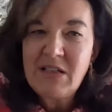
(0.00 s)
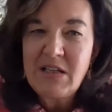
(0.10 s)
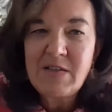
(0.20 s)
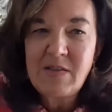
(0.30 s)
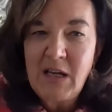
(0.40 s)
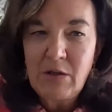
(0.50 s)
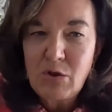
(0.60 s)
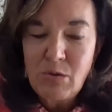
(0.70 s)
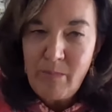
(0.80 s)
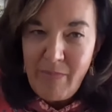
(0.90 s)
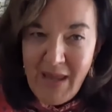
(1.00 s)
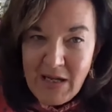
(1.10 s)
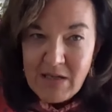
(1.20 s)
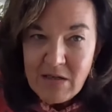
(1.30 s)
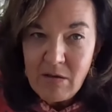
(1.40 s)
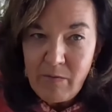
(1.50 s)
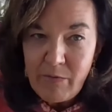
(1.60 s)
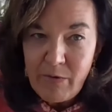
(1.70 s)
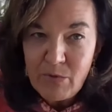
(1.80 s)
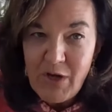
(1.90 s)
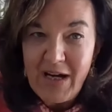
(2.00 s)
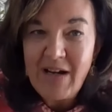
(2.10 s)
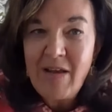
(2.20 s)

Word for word: a distinct domain from trade.